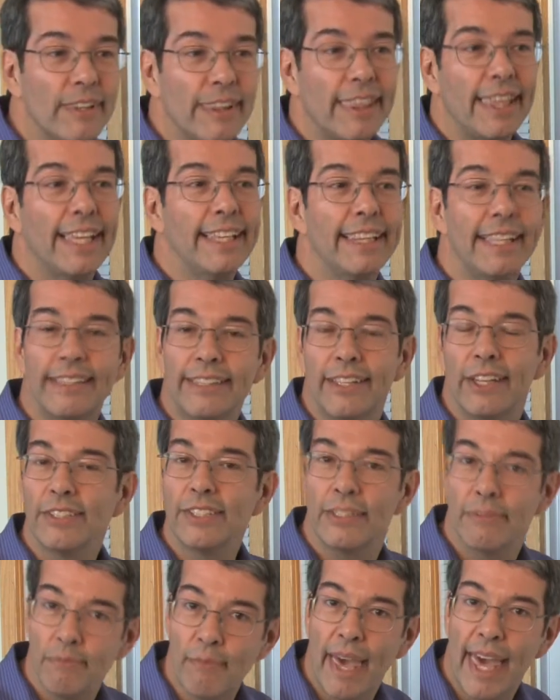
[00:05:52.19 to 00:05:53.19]
thing that
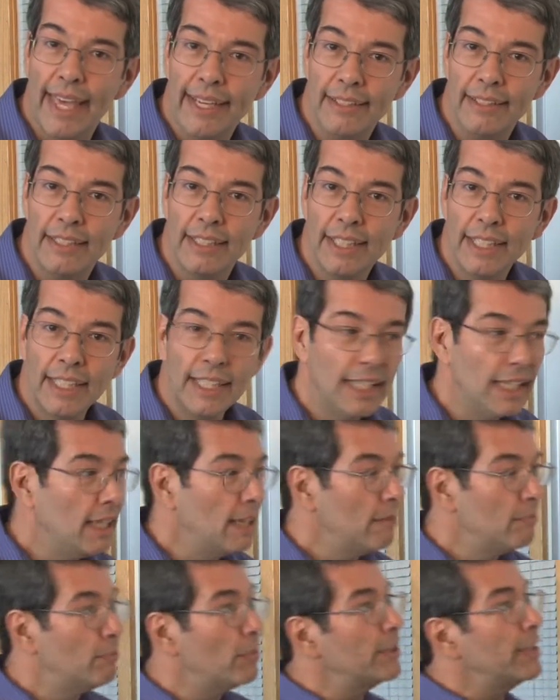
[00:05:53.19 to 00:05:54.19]
doesn't matter.
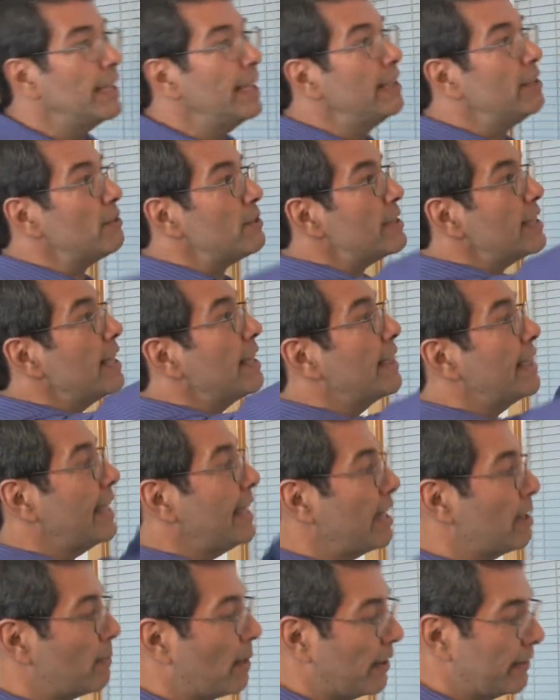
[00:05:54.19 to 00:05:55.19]
But the interesting
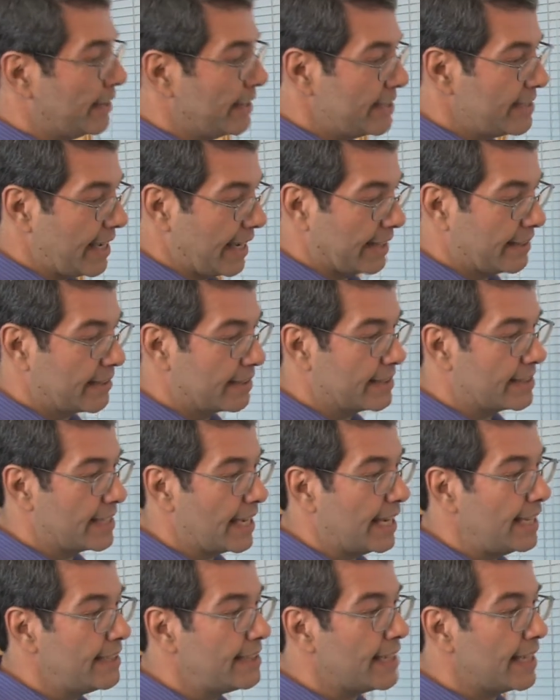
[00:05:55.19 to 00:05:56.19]
thing about this
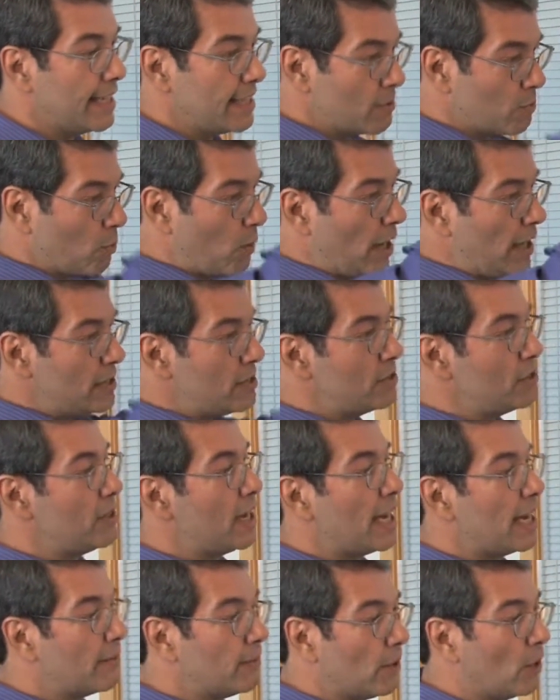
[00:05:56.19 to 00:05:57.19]
exercise is once you
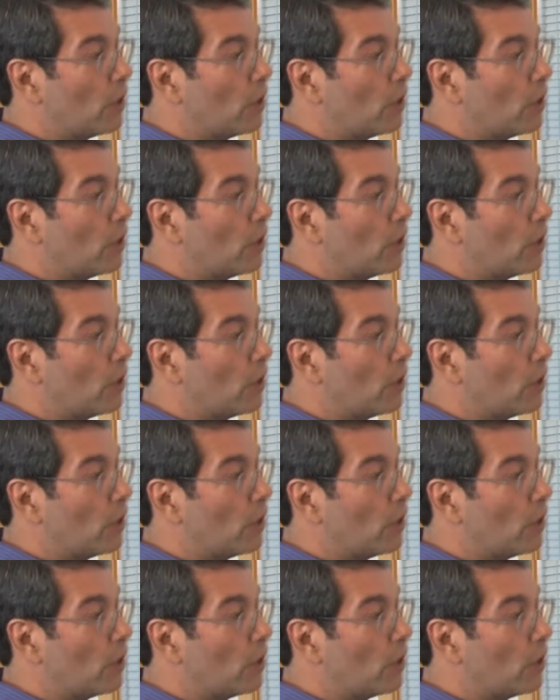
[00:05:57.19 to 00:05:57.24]
have